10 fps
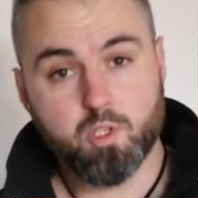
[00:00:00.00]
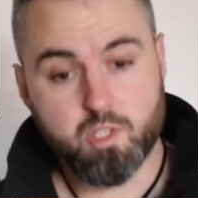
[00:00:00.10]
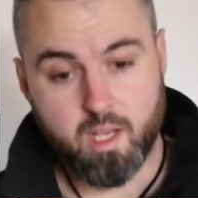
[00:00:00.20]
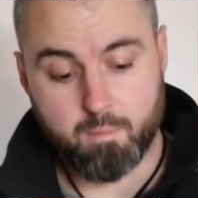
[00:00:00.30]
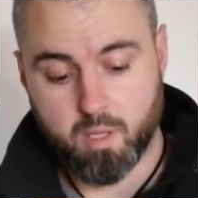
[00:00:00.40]

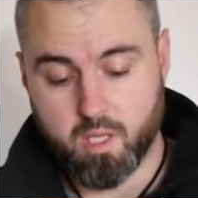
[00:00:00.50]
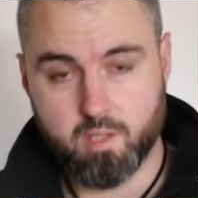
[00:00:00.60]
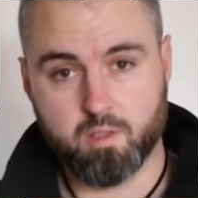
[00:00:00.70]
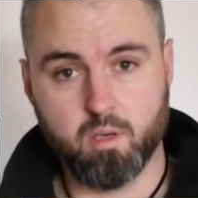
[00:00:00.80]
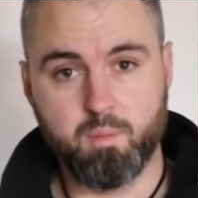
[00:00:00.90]
step
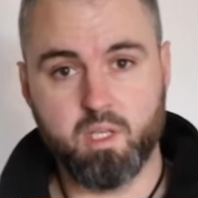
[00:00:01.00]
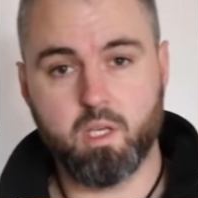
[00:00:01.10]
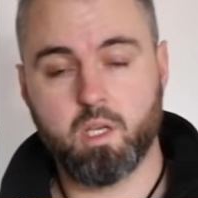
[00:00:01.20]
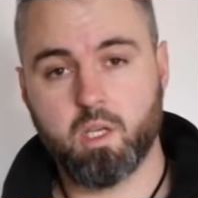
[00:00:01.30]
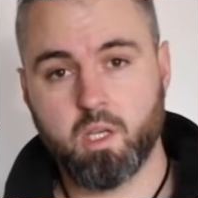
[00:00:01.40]
is going to be
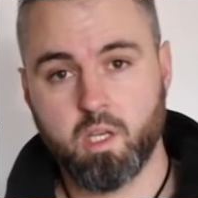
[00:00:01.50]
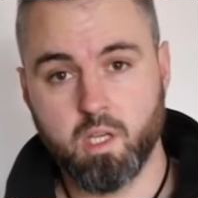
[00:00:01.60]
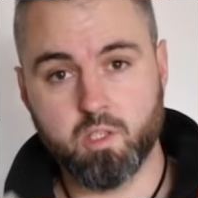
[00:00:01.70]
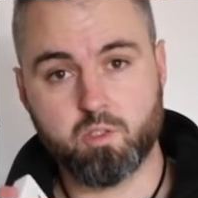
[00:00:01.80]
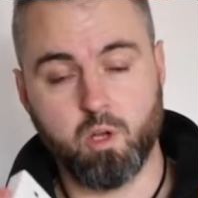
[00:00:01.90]

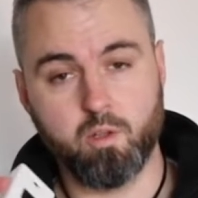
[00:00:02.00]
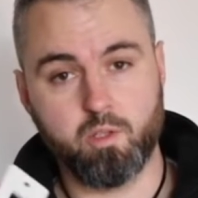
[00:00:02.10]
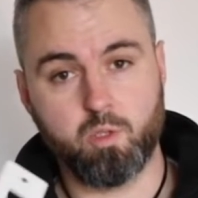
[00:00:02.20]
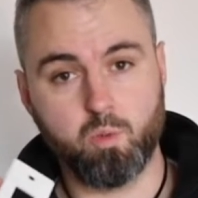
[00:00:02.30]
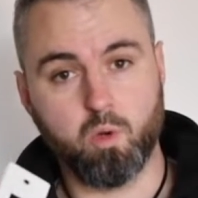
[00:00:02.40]
installing the
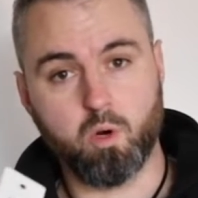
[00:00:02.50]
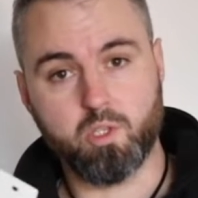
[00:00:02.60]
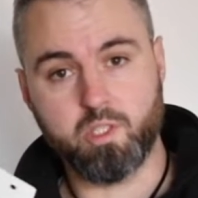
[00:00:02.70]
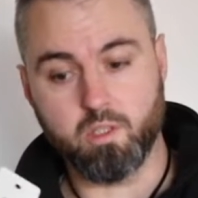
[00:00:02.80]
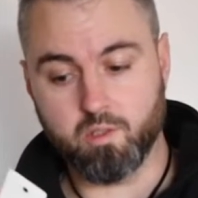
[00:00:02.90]
2 door
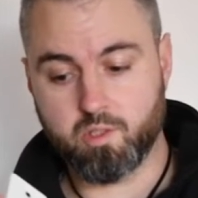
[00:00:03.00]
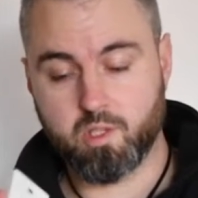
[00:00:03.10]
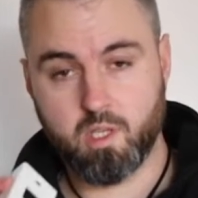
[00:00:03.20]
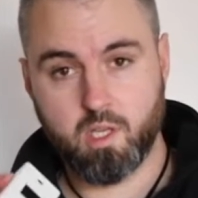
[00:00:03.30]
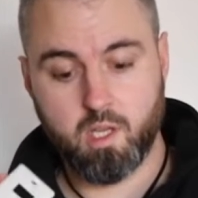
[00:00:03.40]
shields.
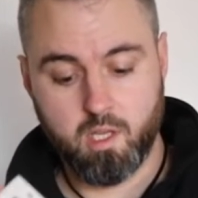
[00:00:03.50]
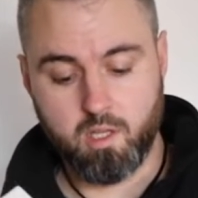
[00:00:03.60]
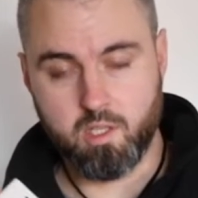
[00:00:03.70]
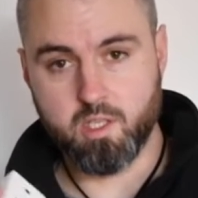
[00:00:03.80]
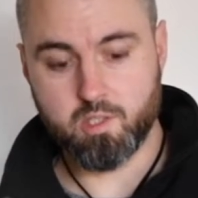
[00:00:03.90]

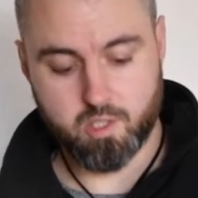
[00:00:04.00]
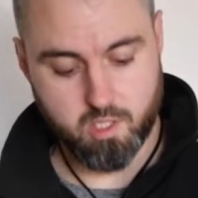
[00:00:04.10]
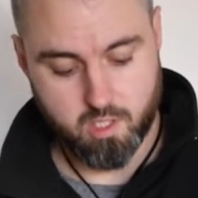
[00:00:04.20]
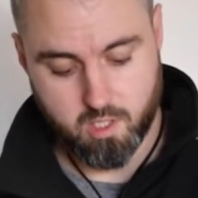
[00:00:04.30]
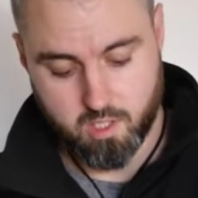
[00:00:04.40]
These
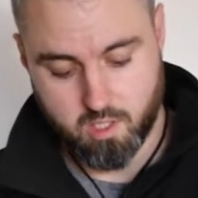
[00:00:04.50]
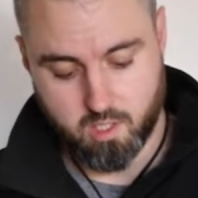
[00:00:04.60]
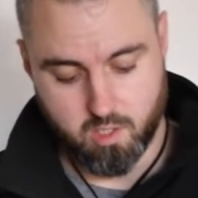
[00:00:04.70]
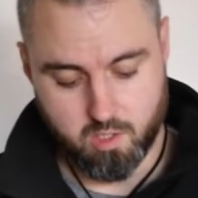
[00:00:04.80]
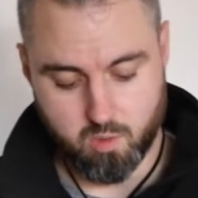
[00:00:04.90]

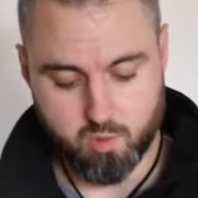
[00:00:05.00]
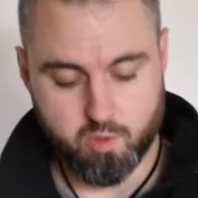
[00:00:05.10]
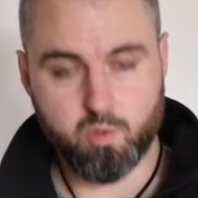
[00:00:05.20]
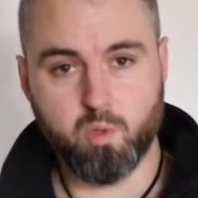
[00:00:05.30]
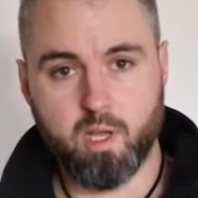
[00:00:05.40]
use the
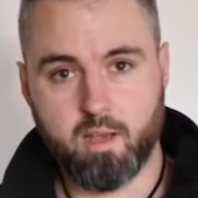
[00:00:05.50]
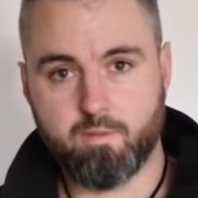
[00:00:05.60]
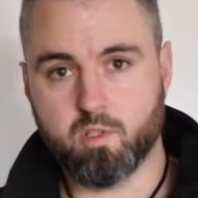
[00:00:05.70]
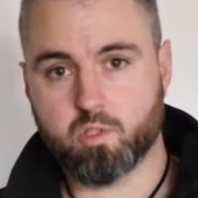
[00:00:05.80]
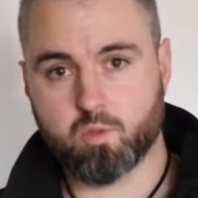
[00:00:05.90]
2.5
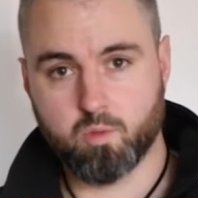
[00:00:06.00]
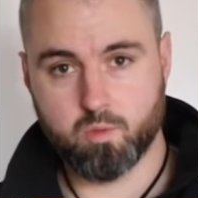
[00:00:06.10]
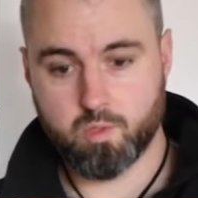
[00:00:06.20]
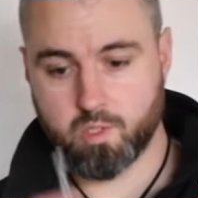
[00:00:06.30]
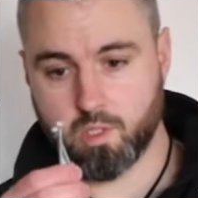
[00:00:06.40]
inch
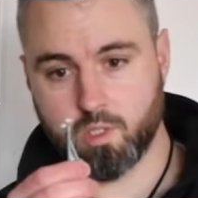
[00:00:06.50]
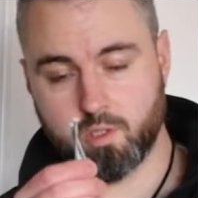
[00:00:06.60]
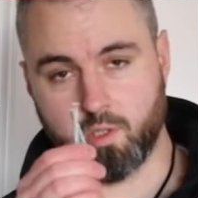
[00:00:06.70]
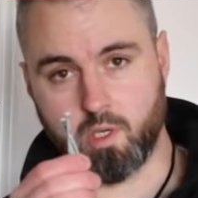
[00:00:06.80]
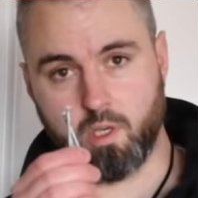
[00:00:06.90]
screws,
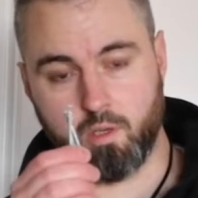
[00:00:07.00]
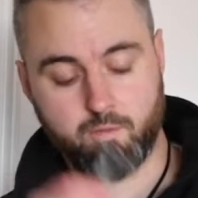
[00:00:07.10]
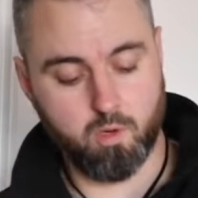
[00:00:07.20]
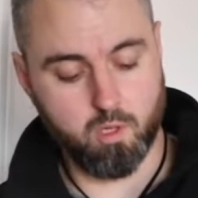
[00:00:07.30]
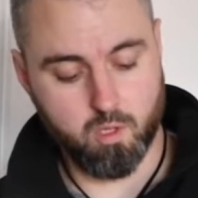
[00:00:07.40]
so you're going to need
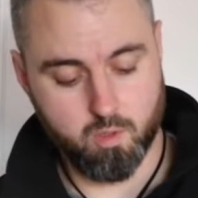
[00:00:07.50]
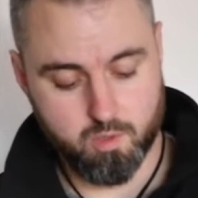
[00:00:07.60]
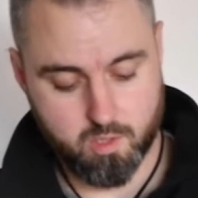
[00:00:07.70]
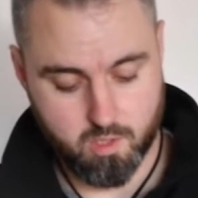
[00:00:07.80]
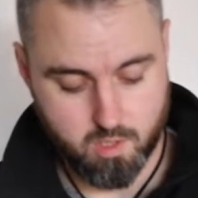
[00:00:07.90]
4 of
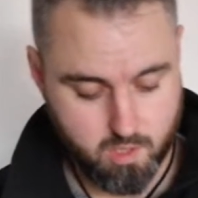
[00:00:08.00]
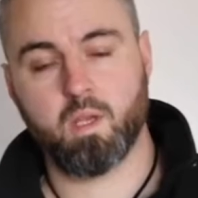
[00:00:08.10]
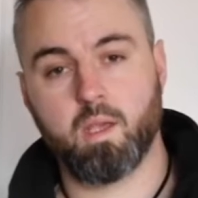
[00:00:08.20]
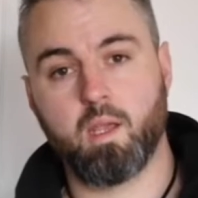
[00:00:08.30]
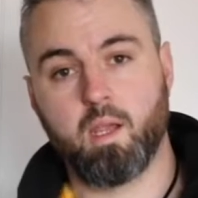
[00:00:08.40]
those.
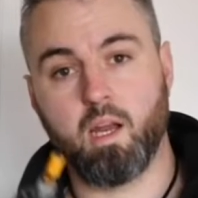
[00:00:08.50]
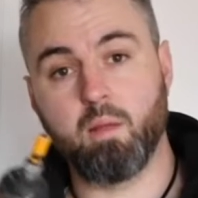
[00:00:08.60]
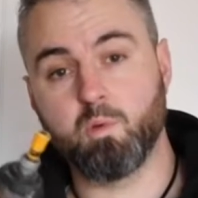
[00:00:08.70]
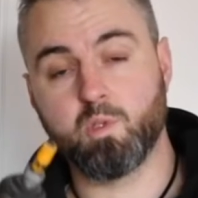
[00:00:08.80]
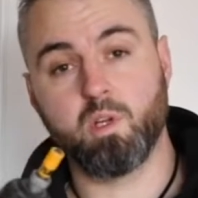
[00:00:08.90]
And
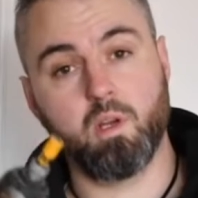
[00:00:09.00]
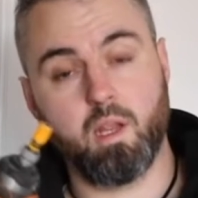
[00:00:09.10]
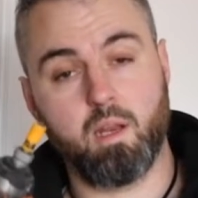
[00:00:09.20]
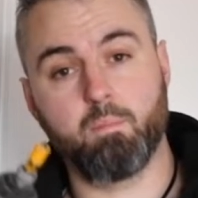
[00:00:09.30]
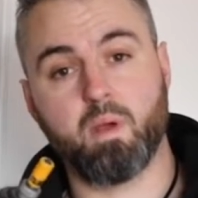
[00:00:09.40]
I'm using
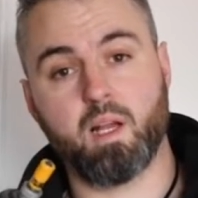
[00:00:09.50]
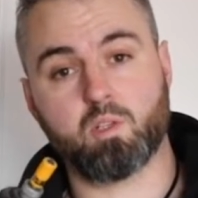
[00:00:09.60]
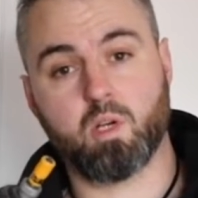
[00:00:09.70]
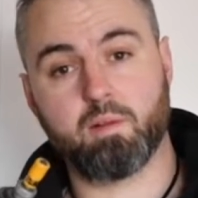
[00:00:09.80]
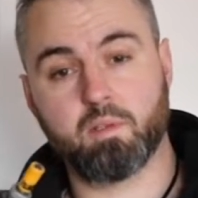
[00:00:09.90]
an impact
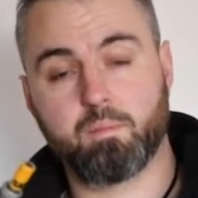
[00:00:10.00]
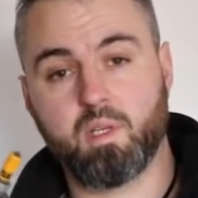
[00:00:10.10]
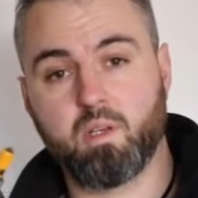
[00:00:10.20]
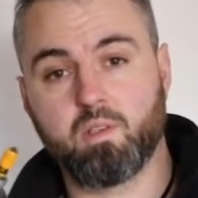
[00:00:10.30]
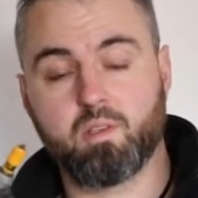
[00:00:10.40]
driver
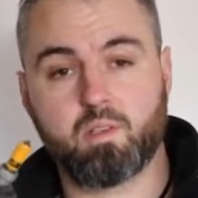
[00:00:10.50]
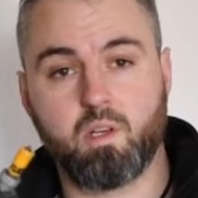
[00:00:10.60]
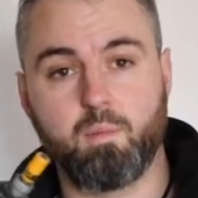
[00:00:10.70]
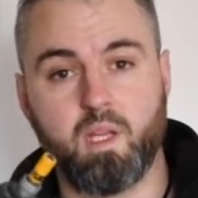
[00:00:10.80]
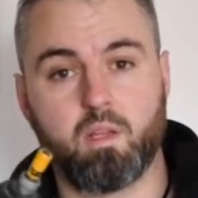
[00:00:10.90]
because it's going
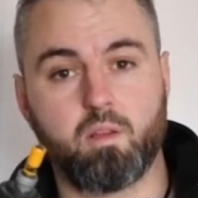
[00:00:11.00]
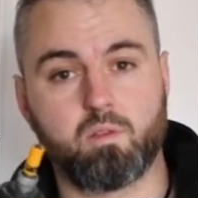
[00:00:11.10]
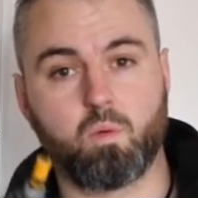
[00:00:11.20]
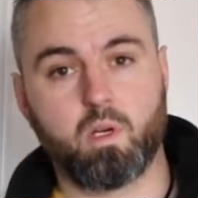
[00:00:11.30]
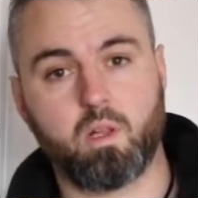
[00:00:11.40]
to make this
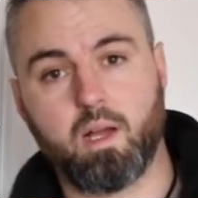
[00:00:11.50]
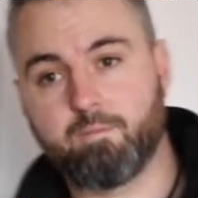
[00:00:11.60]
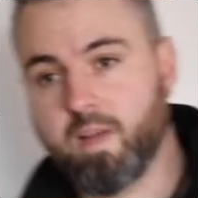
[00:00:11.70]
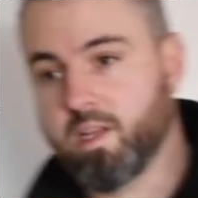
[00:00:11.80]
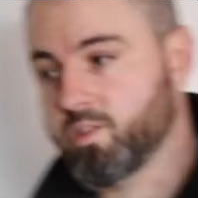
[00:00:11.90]
work a lot
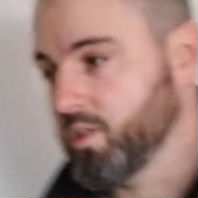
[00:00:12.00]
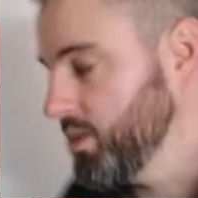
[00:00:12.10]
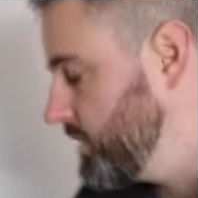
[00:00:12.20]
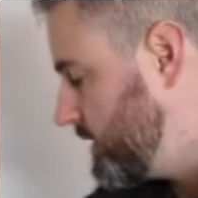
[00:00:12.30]
faster.